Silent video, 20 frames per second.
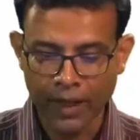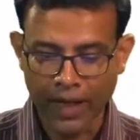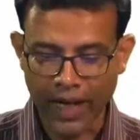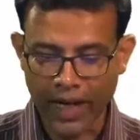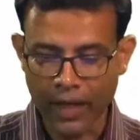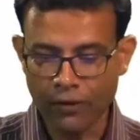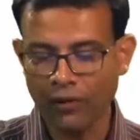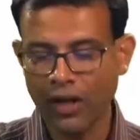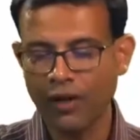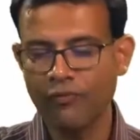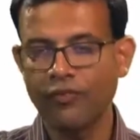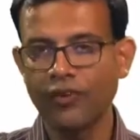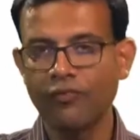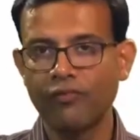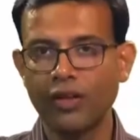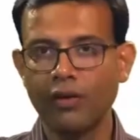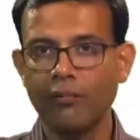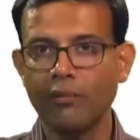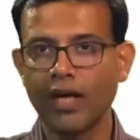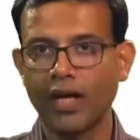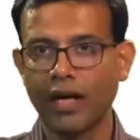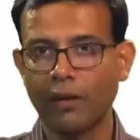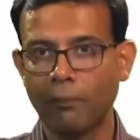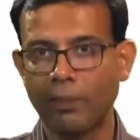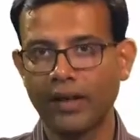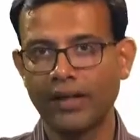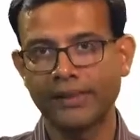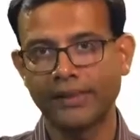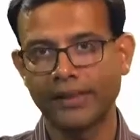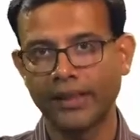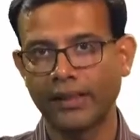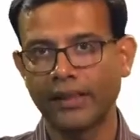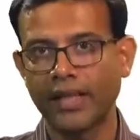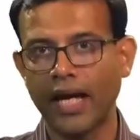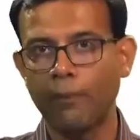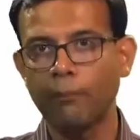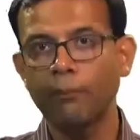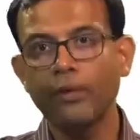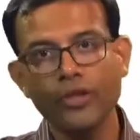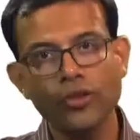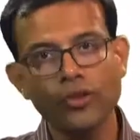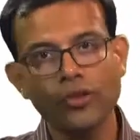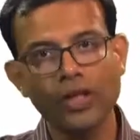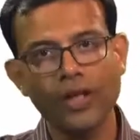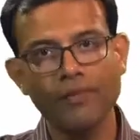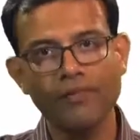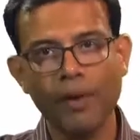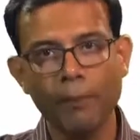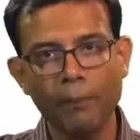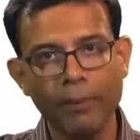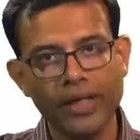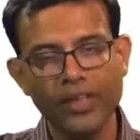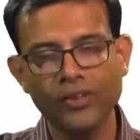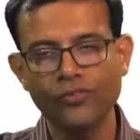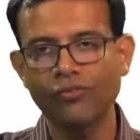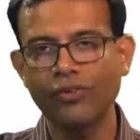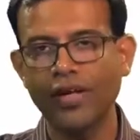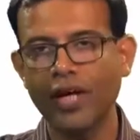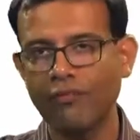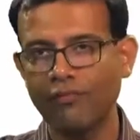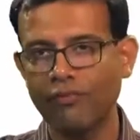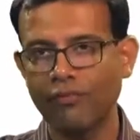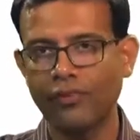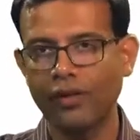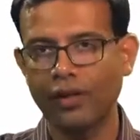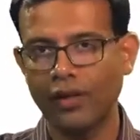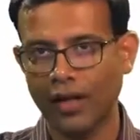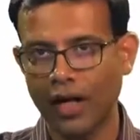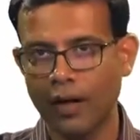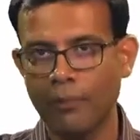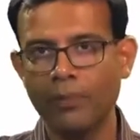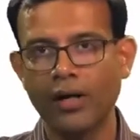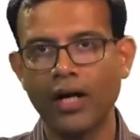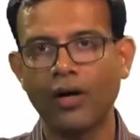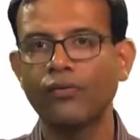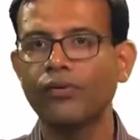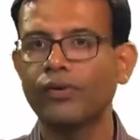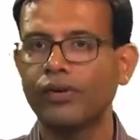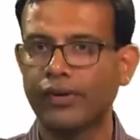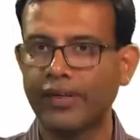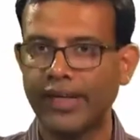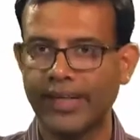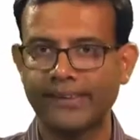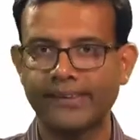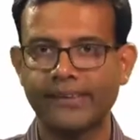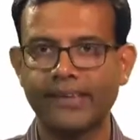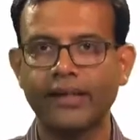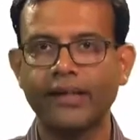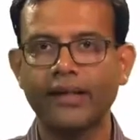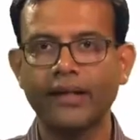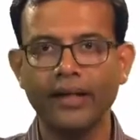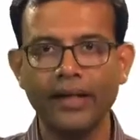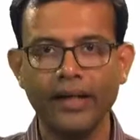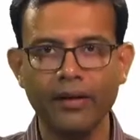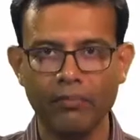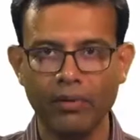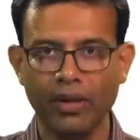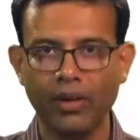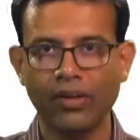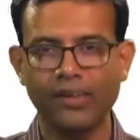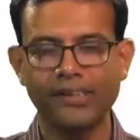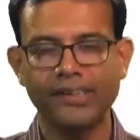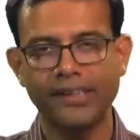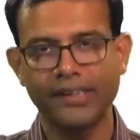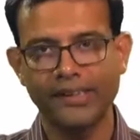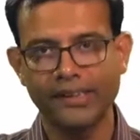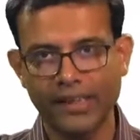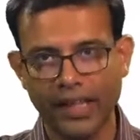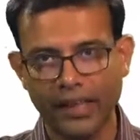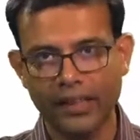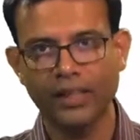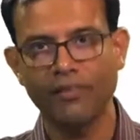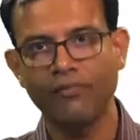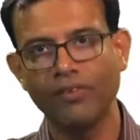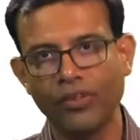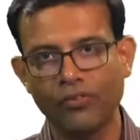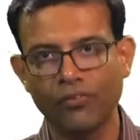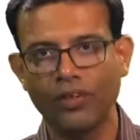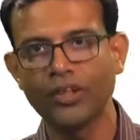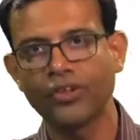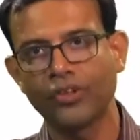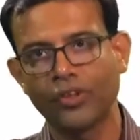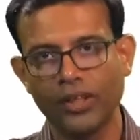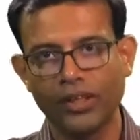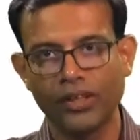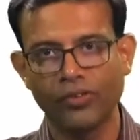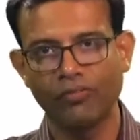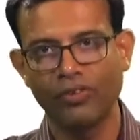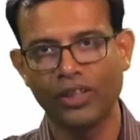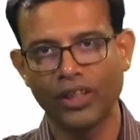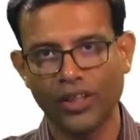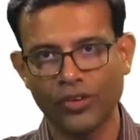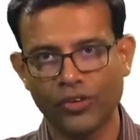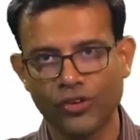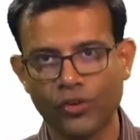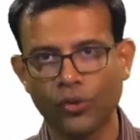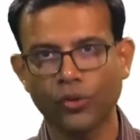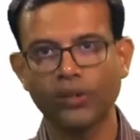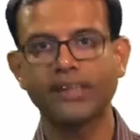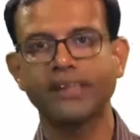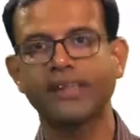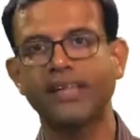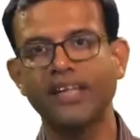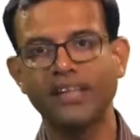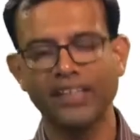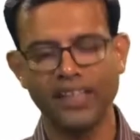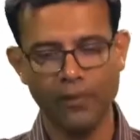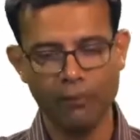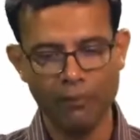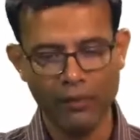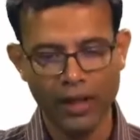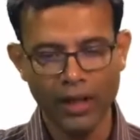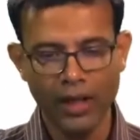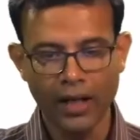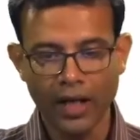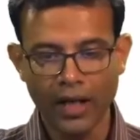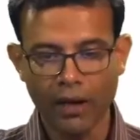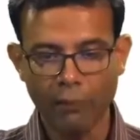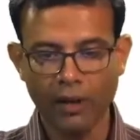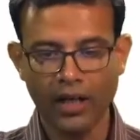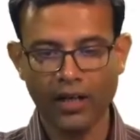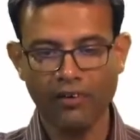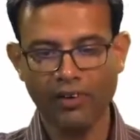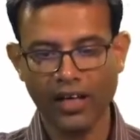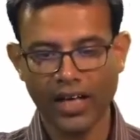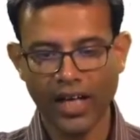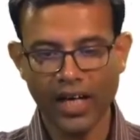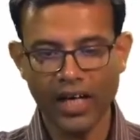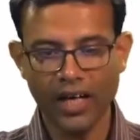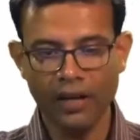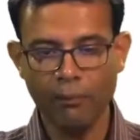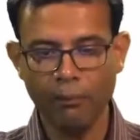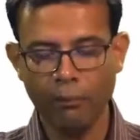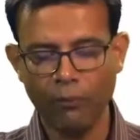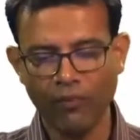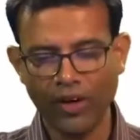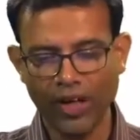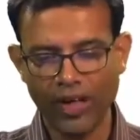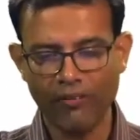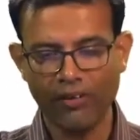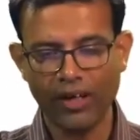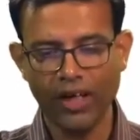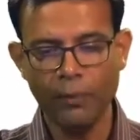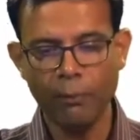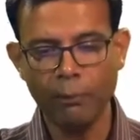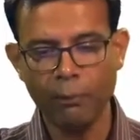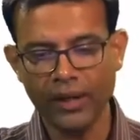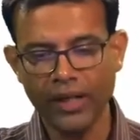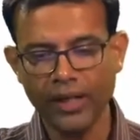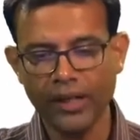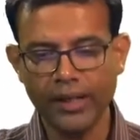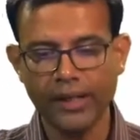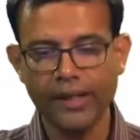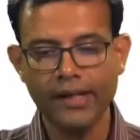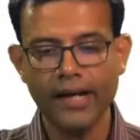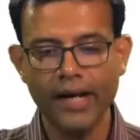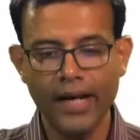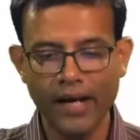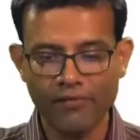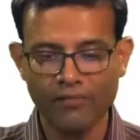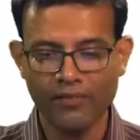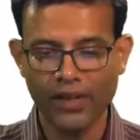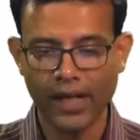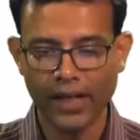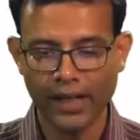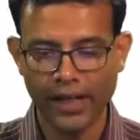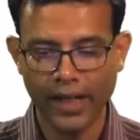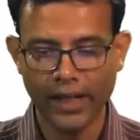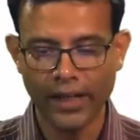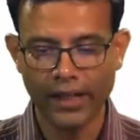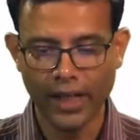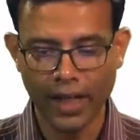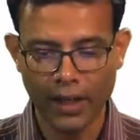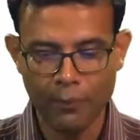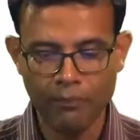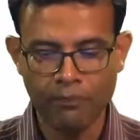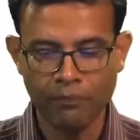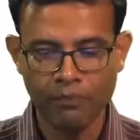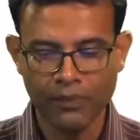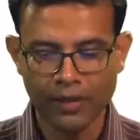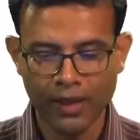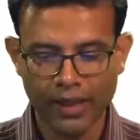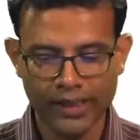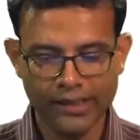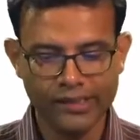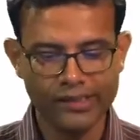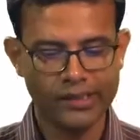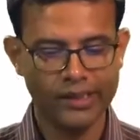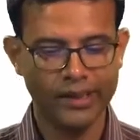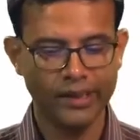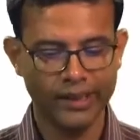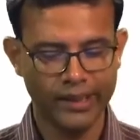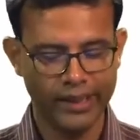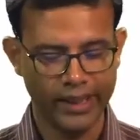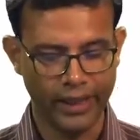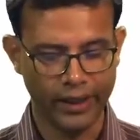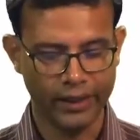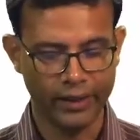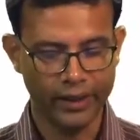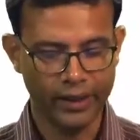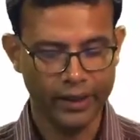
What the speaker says: at 150 megaparsec. The amplitude of the peaks would have come down drastically because there is nothing which are sourcing them, but whatever imprint it left at that time is still there.